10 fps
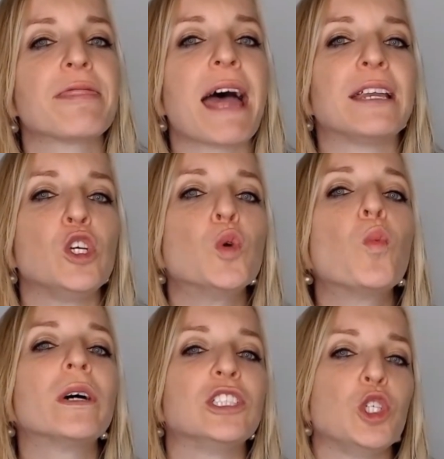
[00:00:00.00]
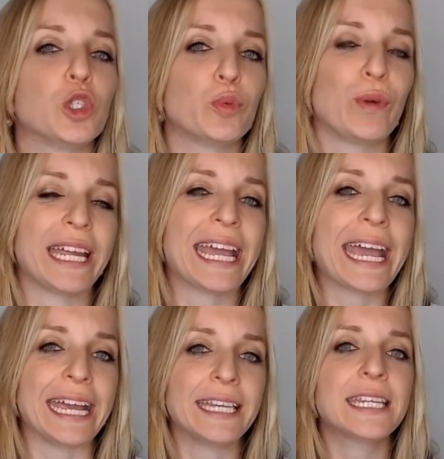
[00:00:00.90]
that you want to
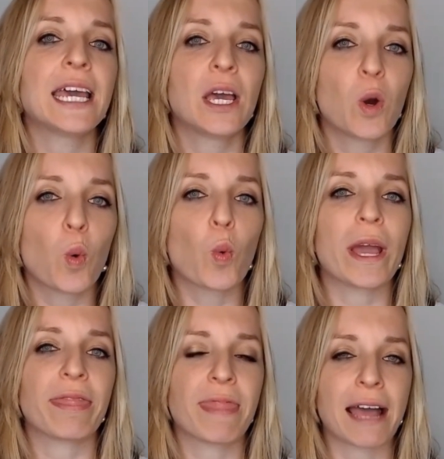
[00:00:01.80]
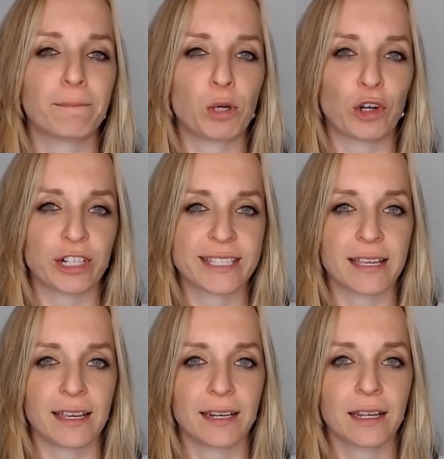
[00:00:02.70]
create with that
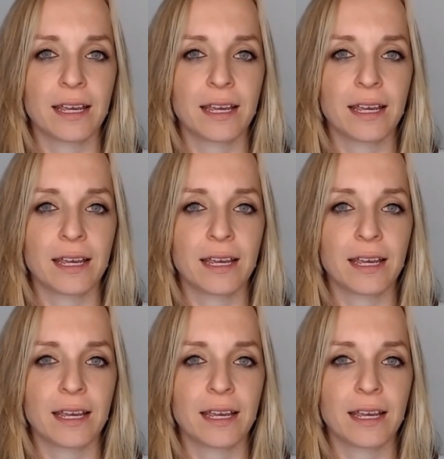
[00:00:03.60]
person.